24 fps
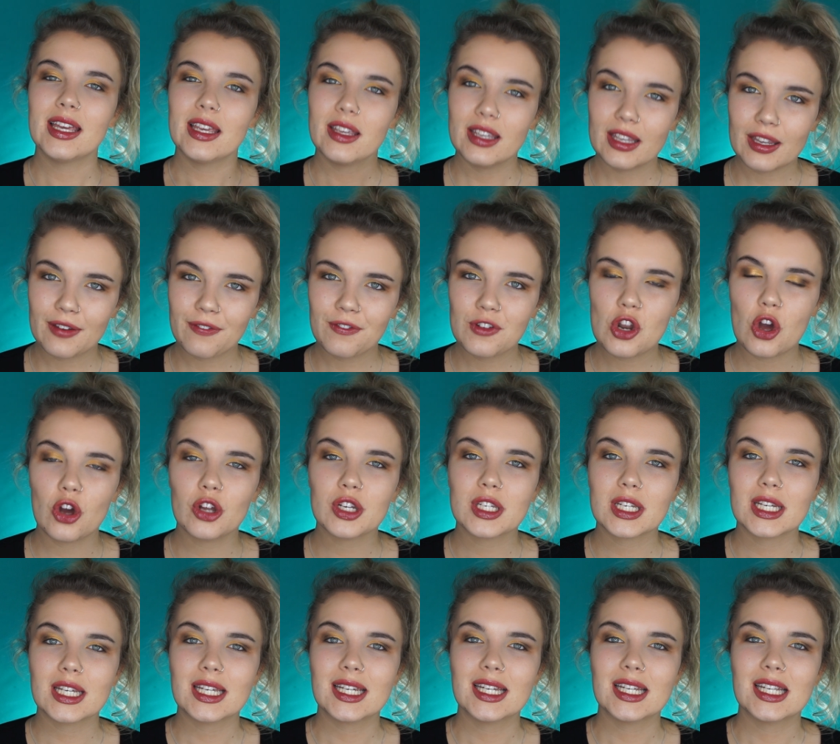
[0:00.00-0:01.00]
If not,
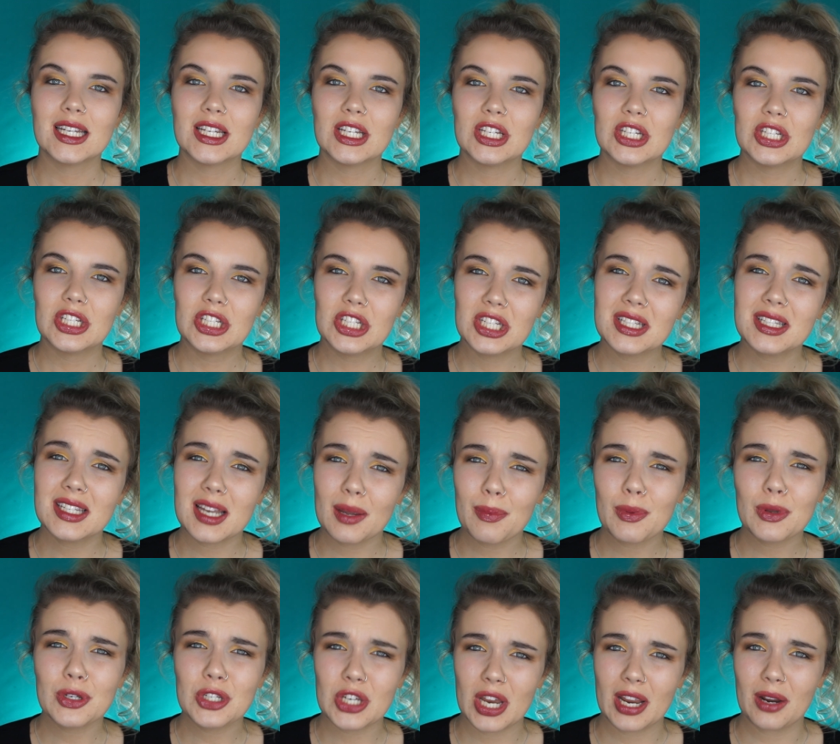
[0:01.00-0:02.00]
just
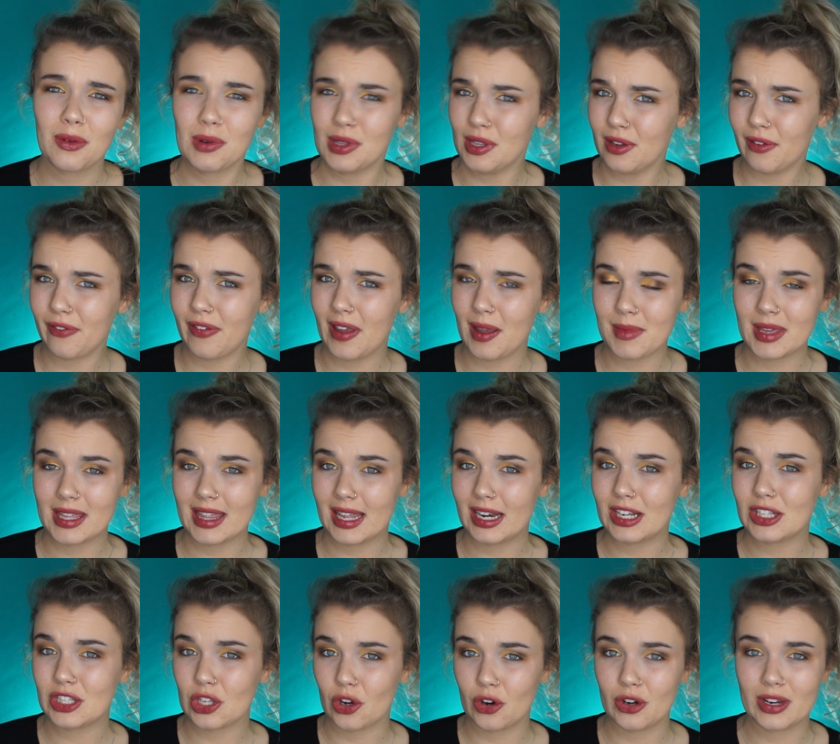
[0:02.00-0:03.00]
double check with your family that
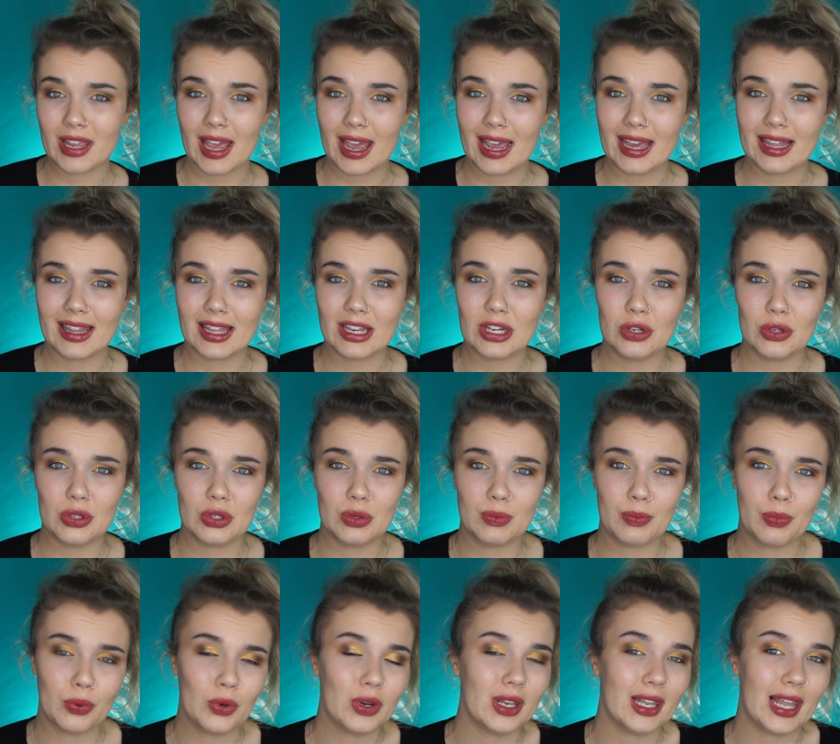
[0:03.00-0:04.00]
it's okay that you
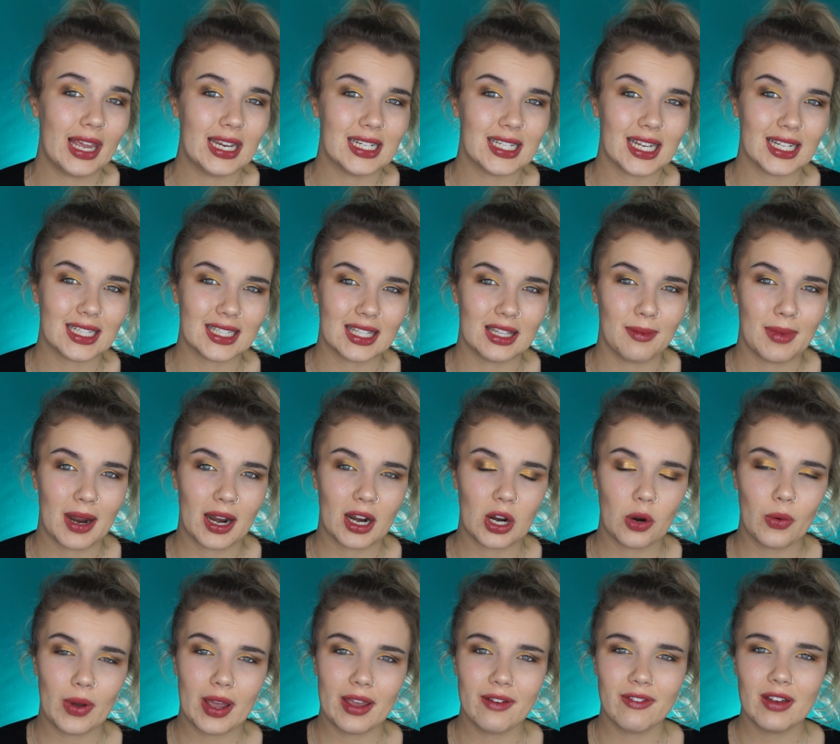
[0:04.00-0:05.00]
put latex in the
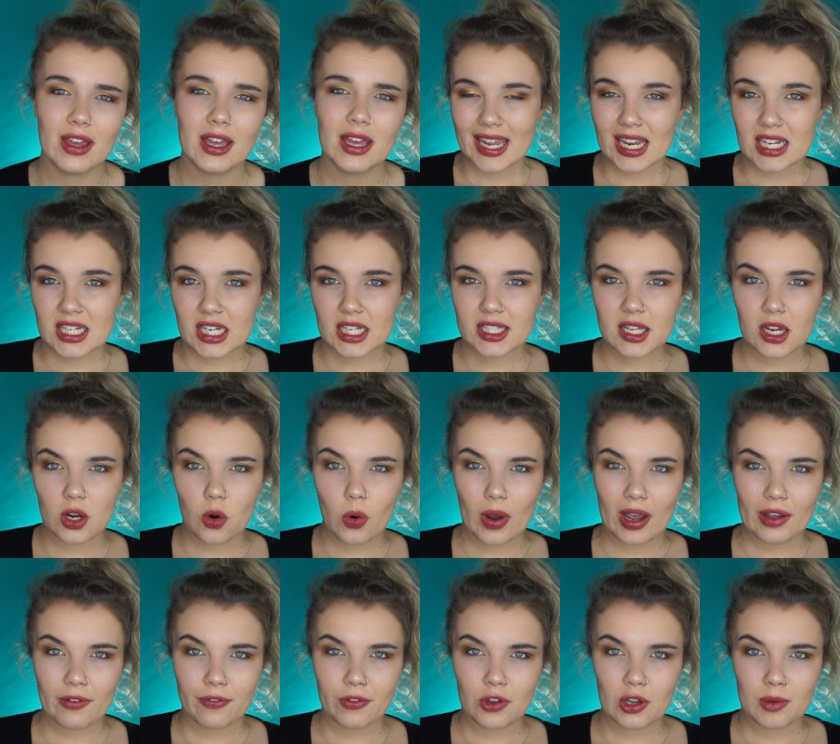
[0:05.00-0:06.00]
microwave. It does get
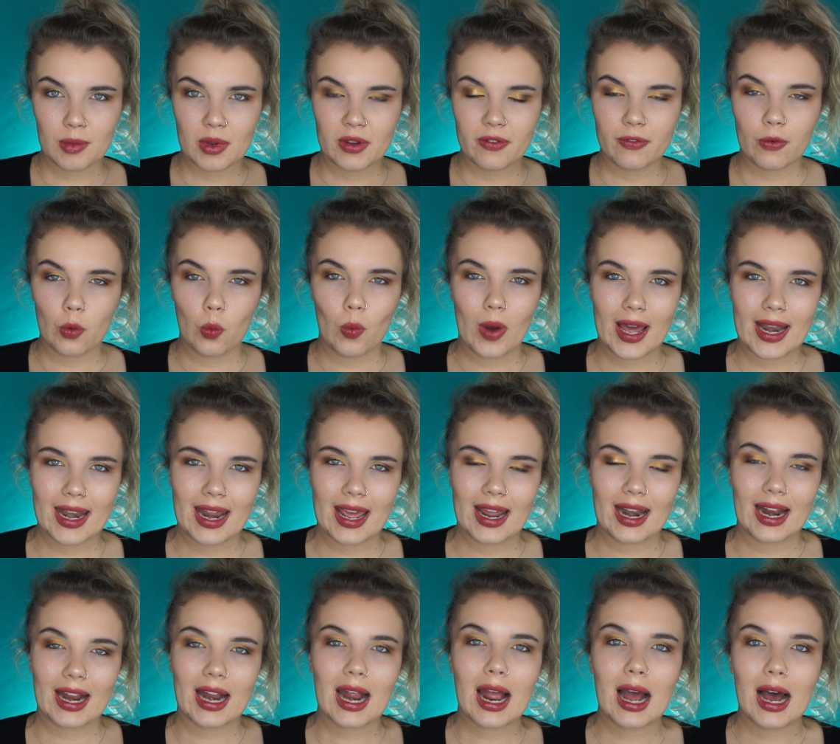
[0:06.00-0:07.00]
quite fumy for one, and
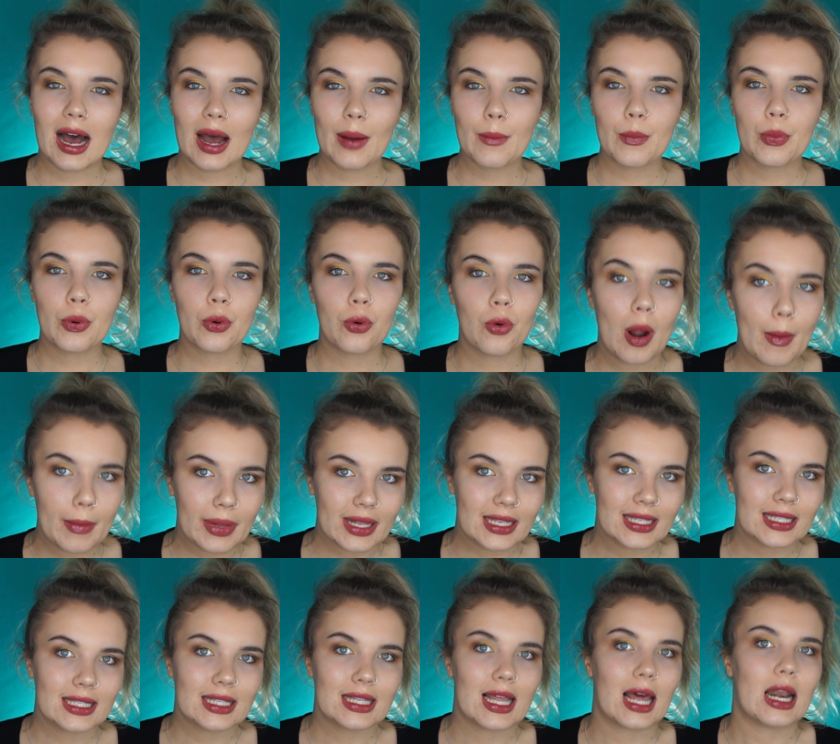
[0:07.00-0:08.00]
I can't
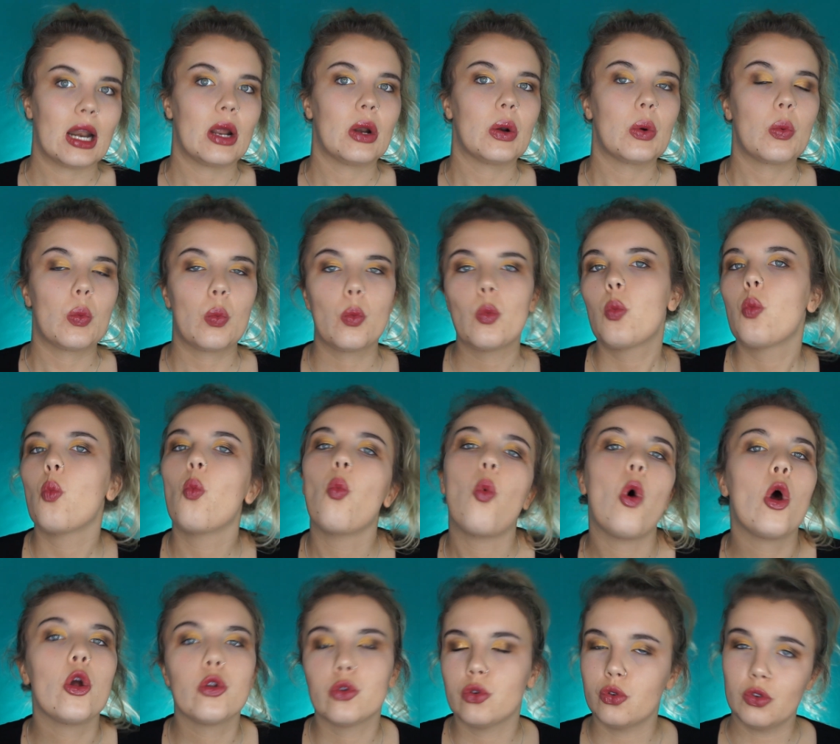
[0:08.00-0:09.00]
promise that it
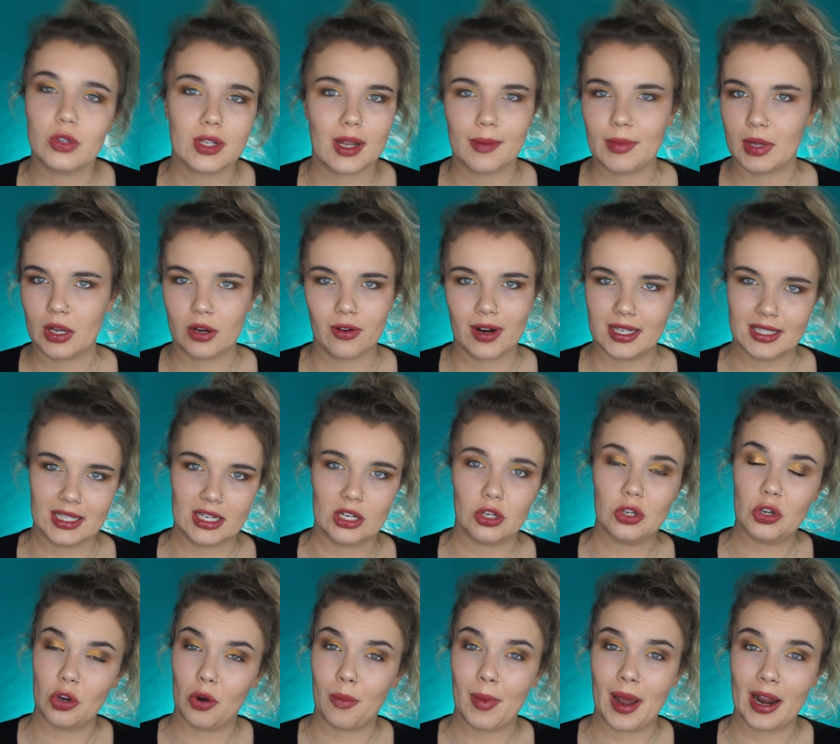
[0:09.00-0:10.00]
won't do something crazy in
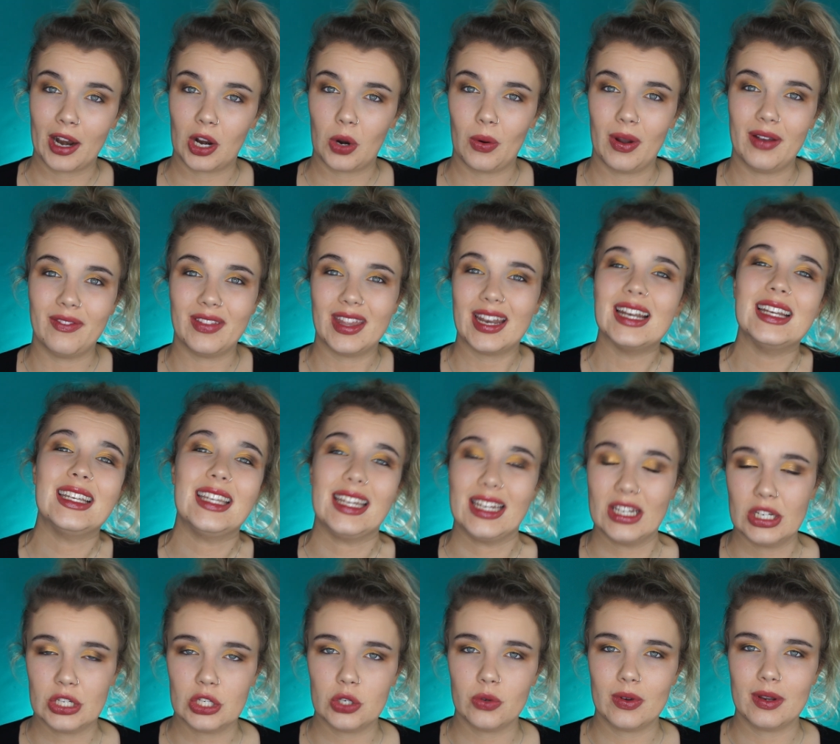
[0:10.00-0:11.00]
your microwave that it
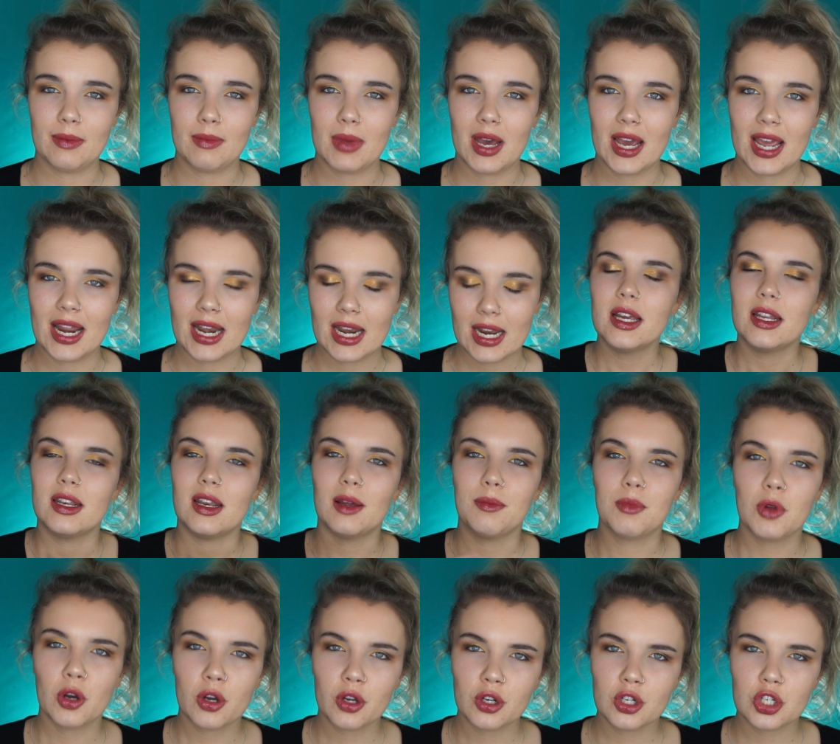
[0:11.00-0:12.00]
didn't do in mine. I'm
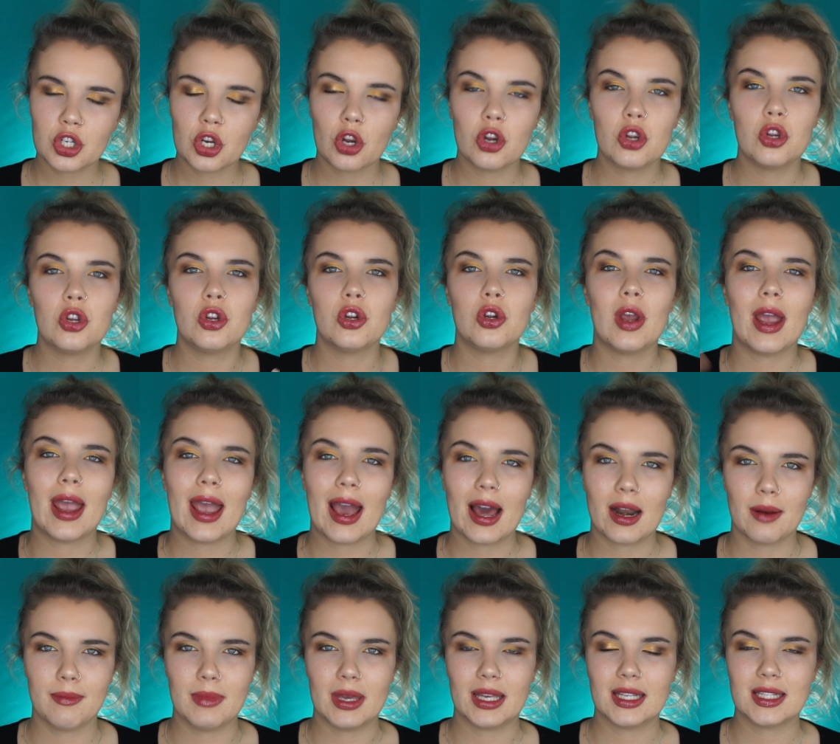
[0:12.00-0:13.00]
not going to show you how
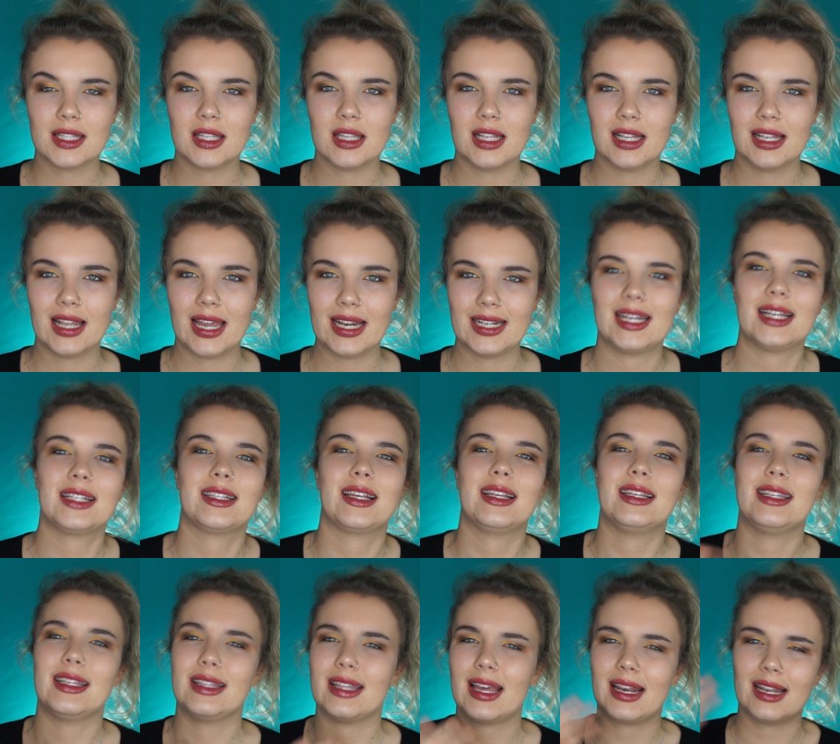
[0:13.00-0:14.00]
to mix the latex. I
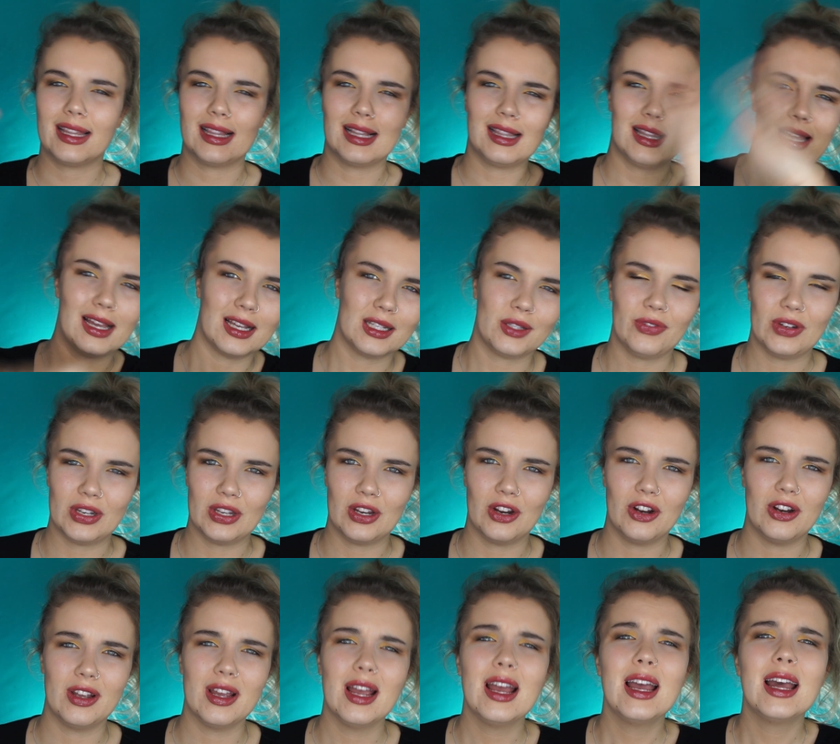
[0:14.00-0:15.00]
did that in the last
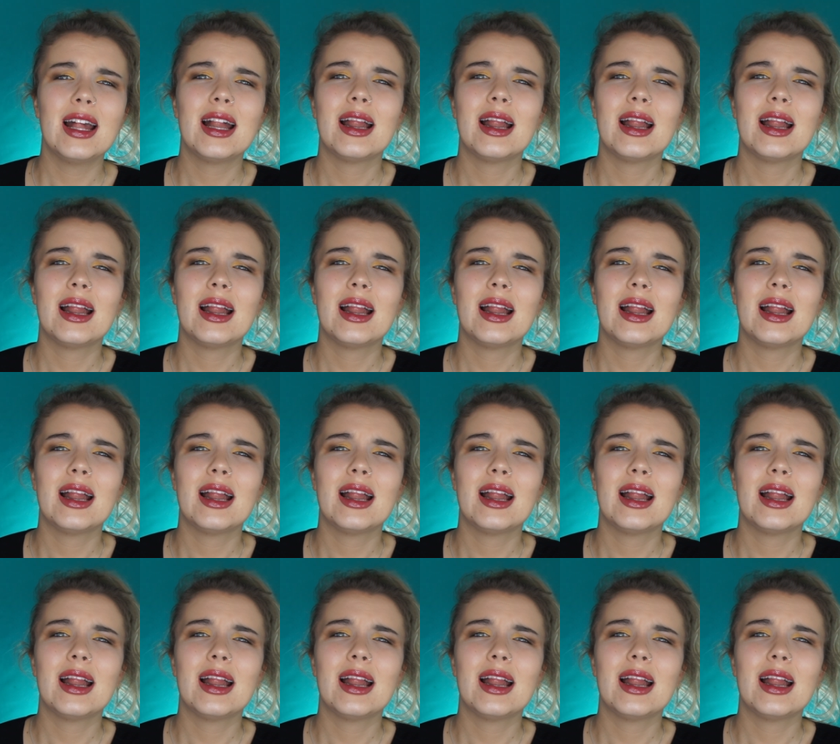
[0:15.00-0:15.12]
video.